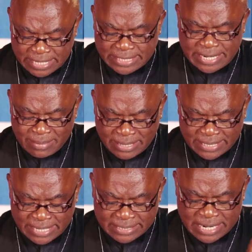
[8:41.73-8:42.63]
Jeremiah
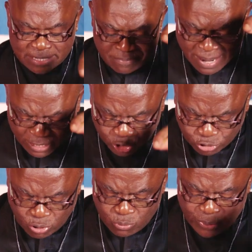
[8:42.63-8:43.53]
says that my
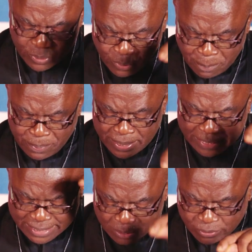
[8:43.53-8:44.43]
soul will weep in
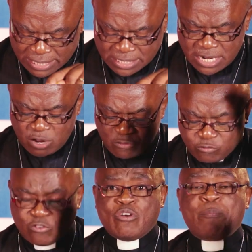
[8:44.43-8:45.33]
secret
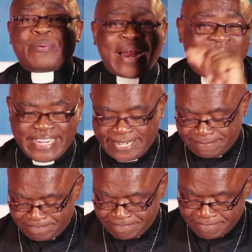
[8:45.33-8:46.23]
for your pride.
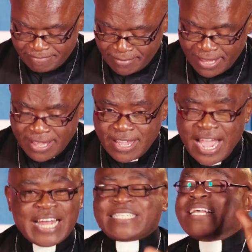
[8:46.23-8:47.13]

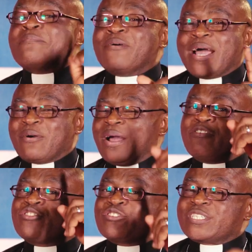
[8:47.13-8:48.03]
And somewhere we have
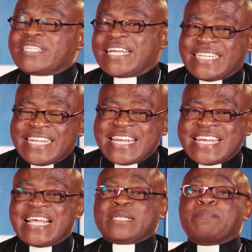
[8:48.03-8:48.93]
also said
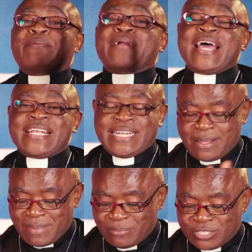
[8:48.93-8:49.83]
that pride,
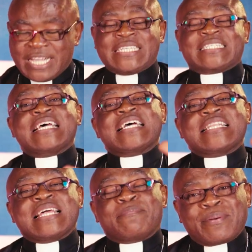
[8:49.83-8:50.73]
the Bible says,
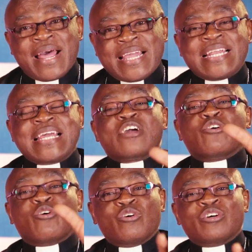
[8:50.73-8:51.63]
the pride
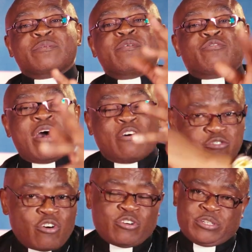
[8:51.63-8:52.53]
goes before a
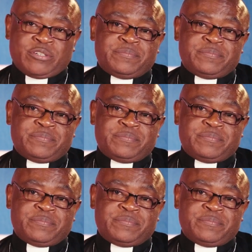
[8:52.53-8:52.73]
fall.